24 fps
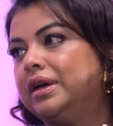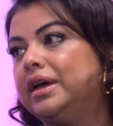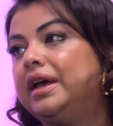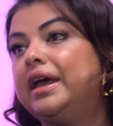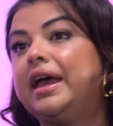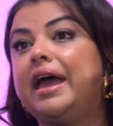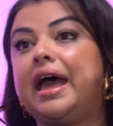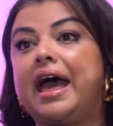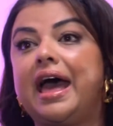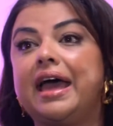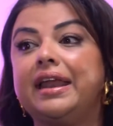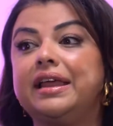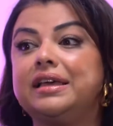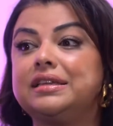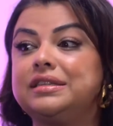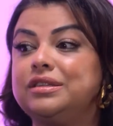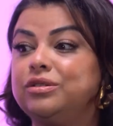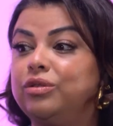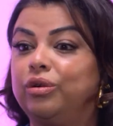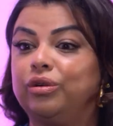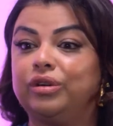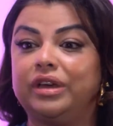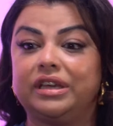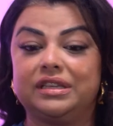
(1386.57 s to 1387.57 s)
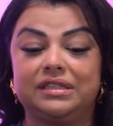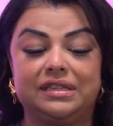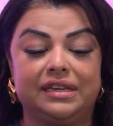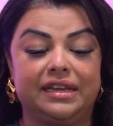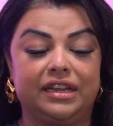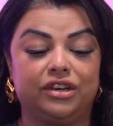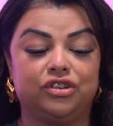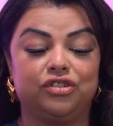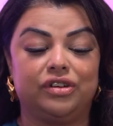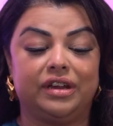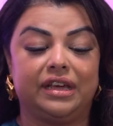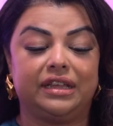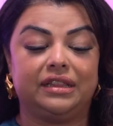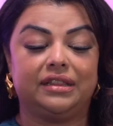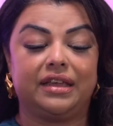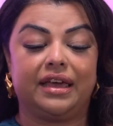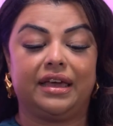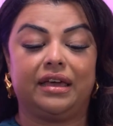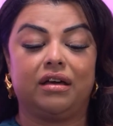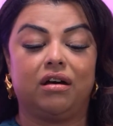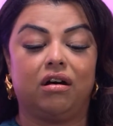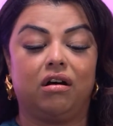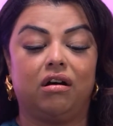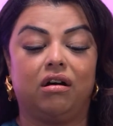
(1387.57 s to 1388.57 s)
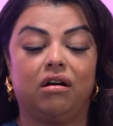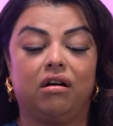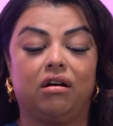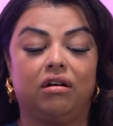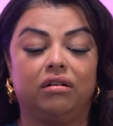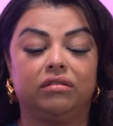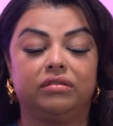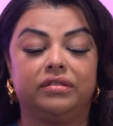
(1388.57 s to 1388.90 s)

Right. And it's not, it's literally they are